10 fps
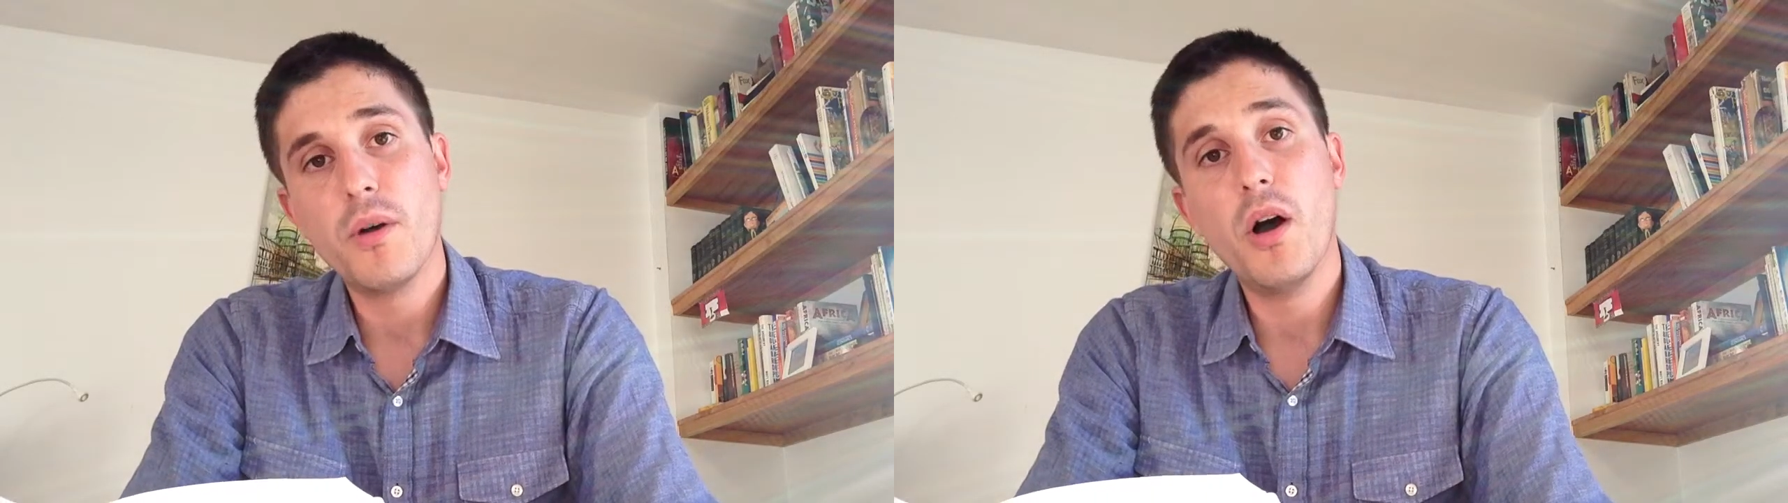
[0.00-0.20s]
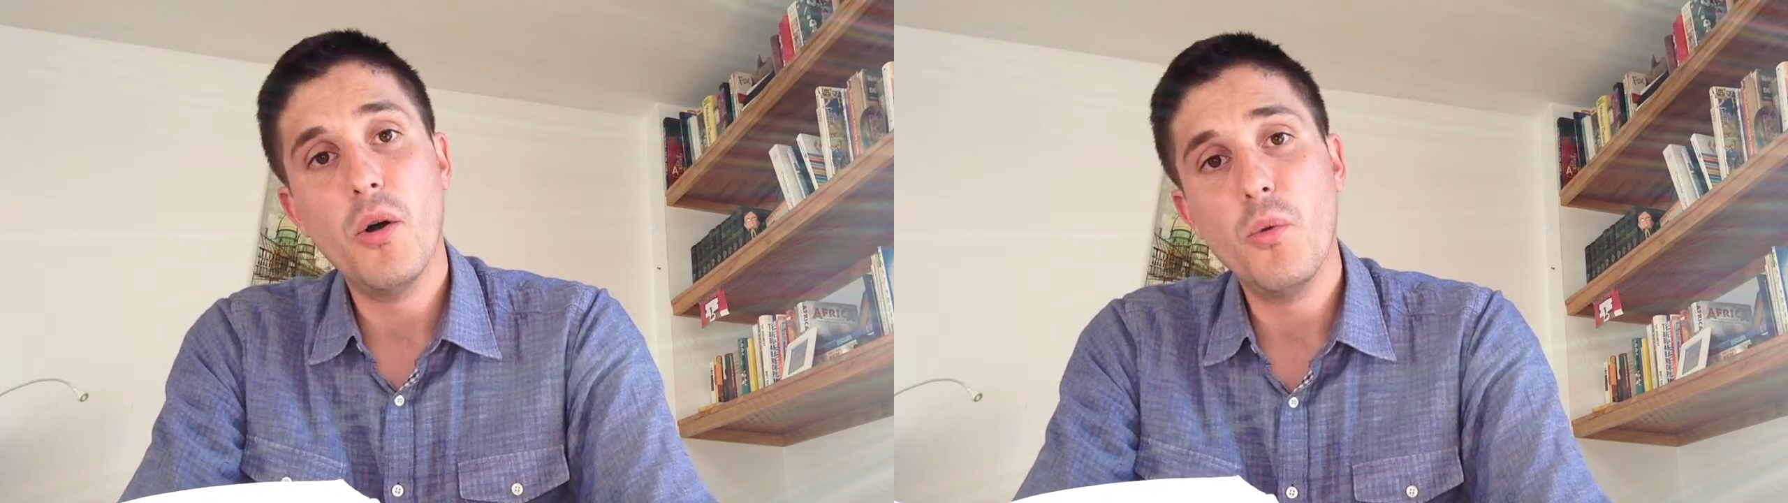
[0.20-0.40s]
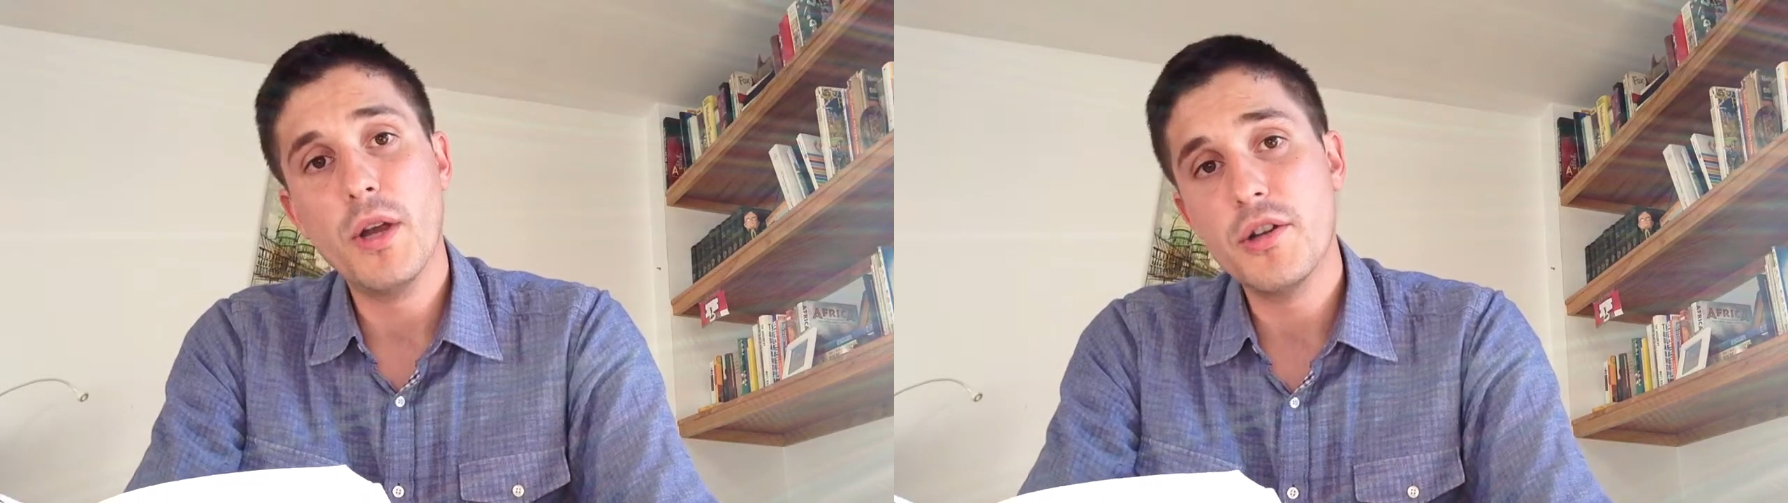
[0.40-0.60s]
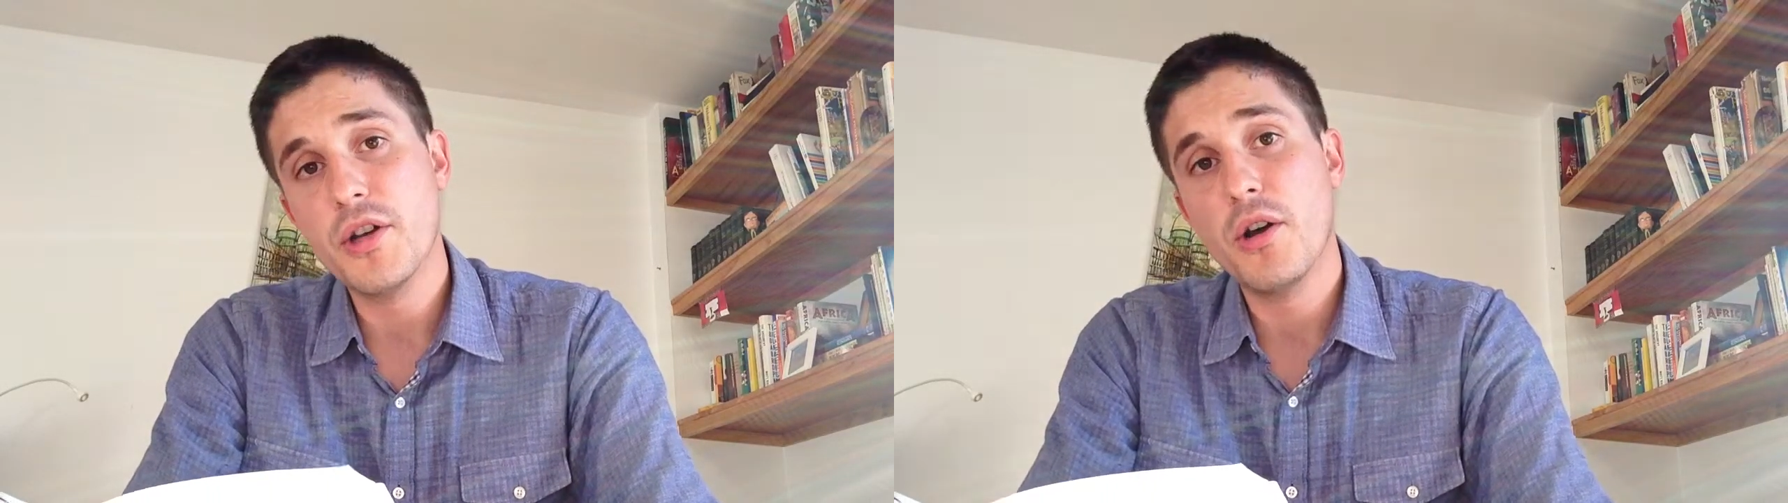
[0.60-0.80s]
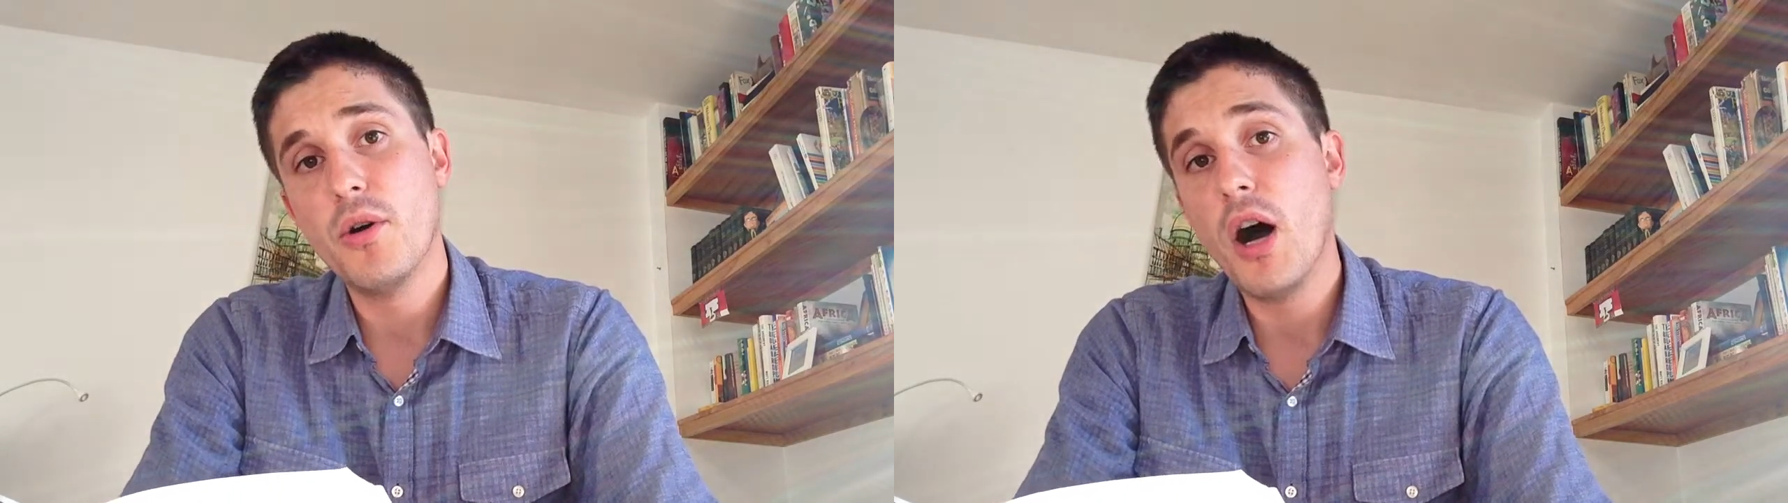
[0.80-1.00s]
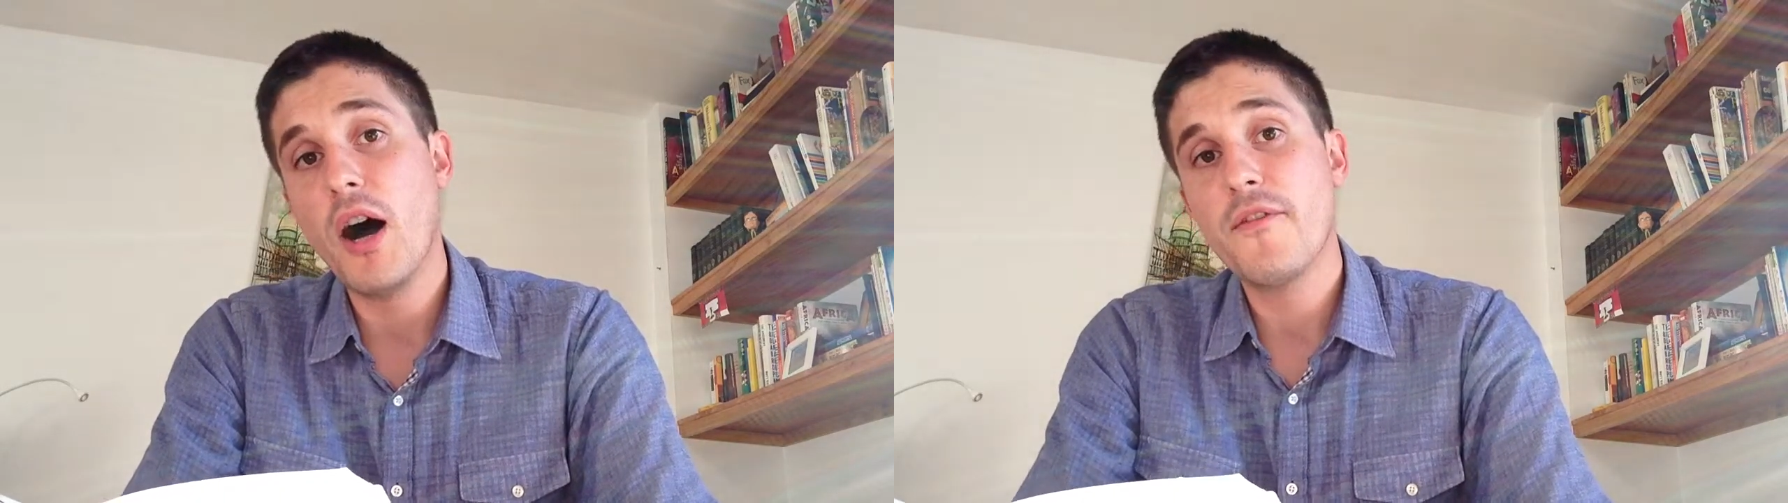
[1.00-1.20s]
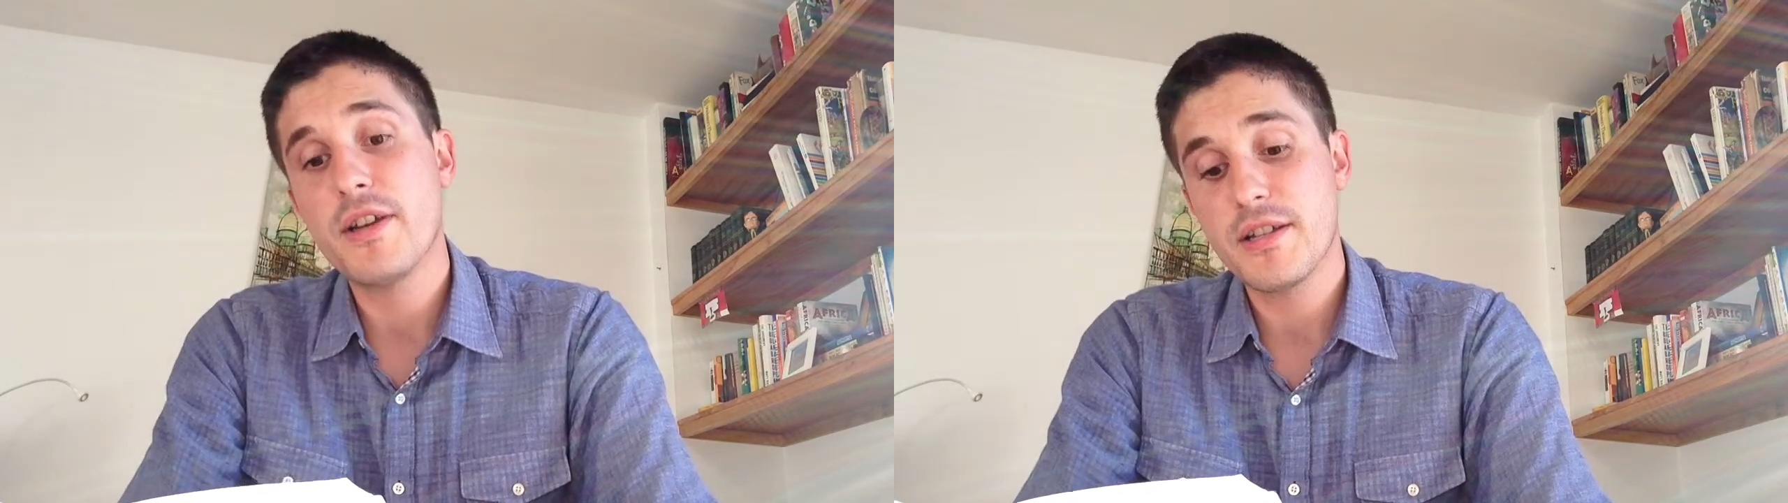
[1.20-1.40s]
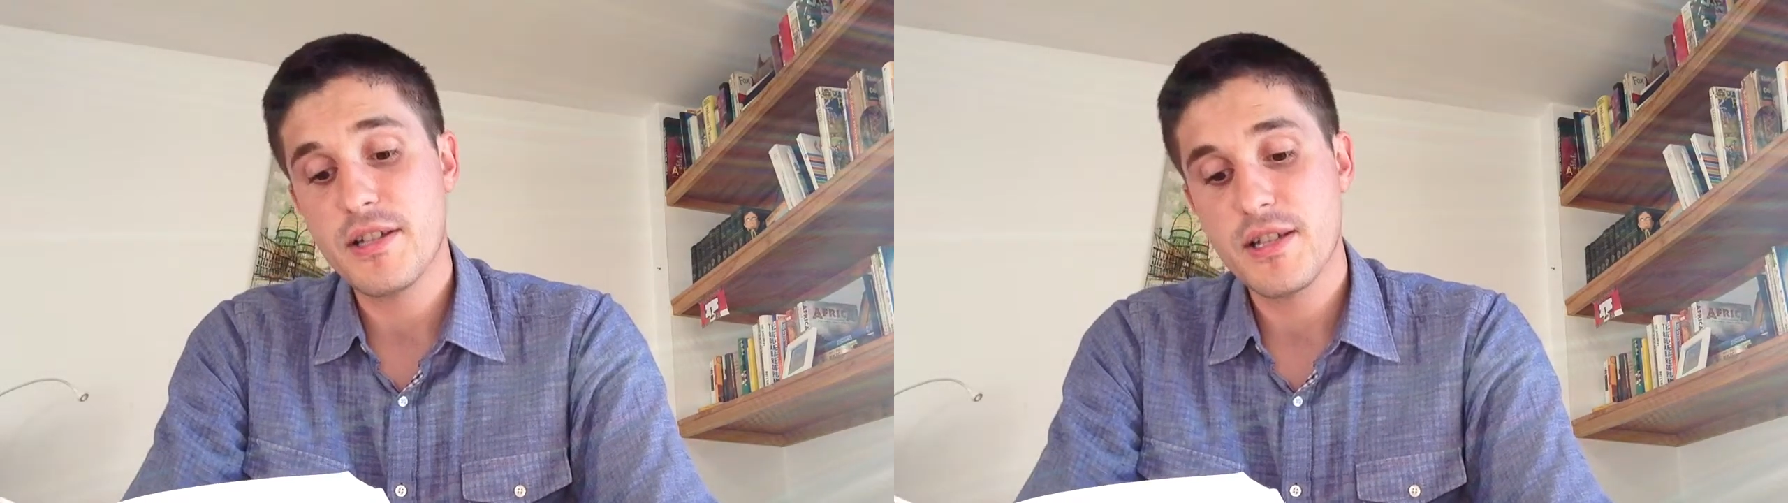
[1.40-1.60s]
a window
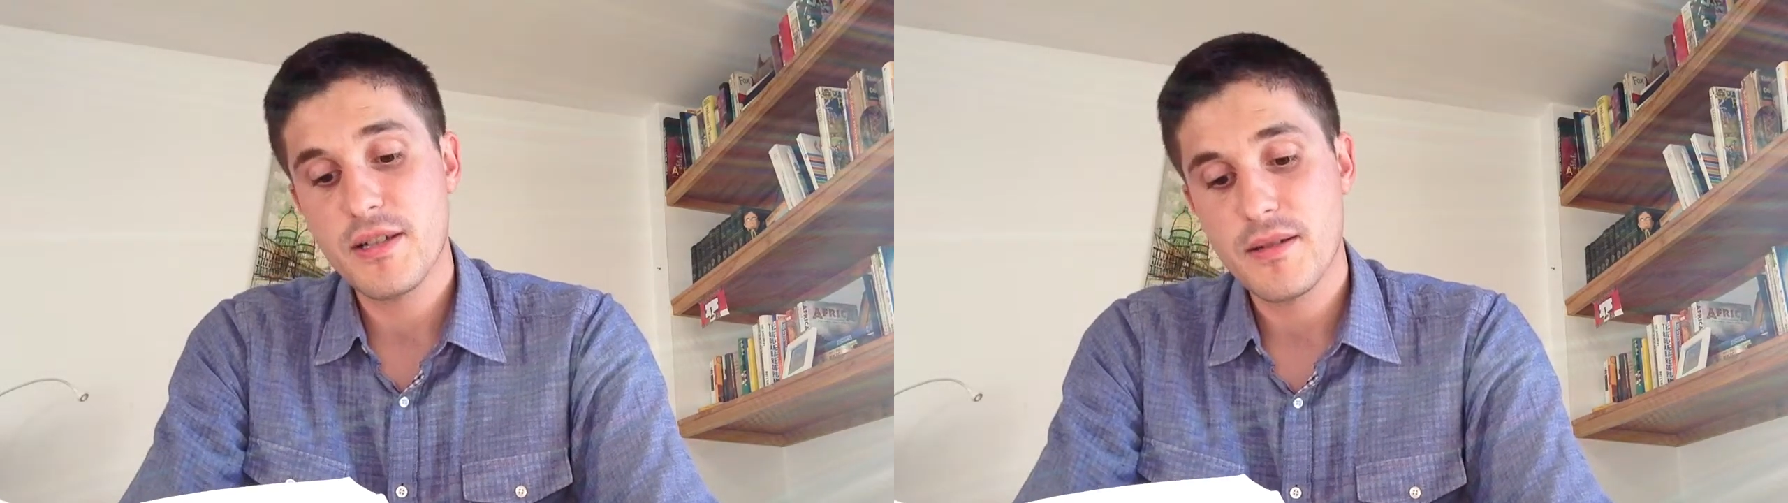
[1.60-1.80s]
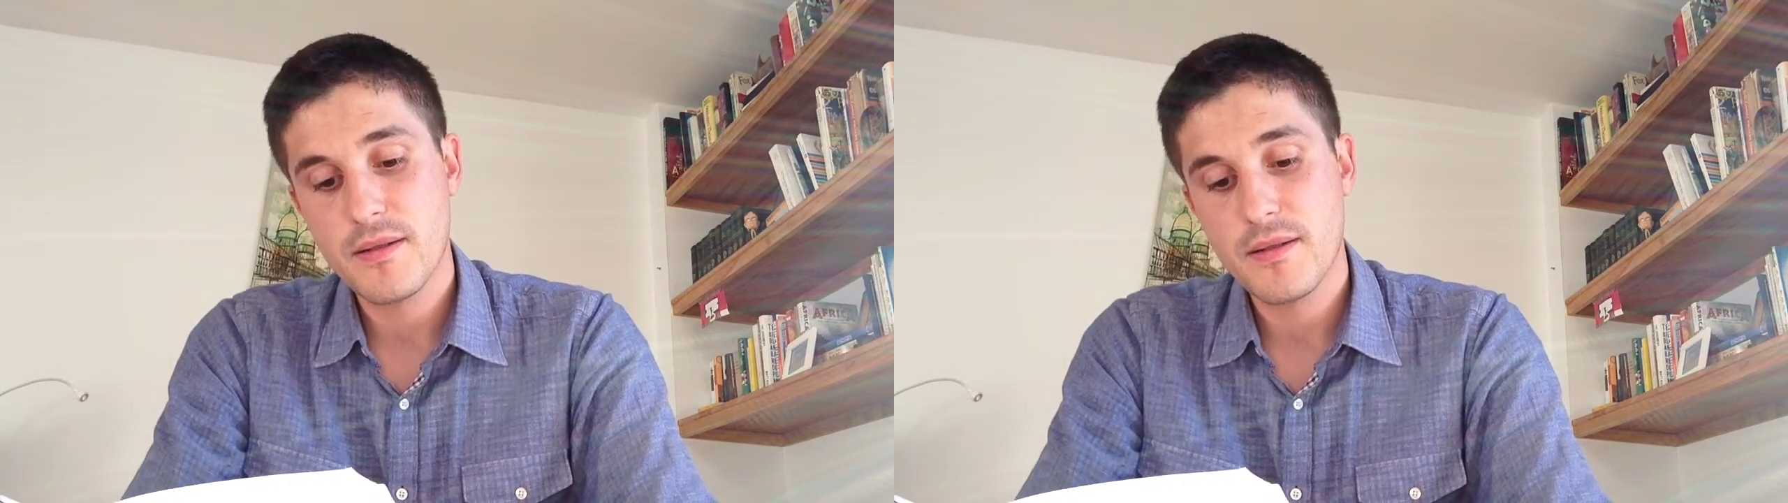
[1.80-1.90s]
office?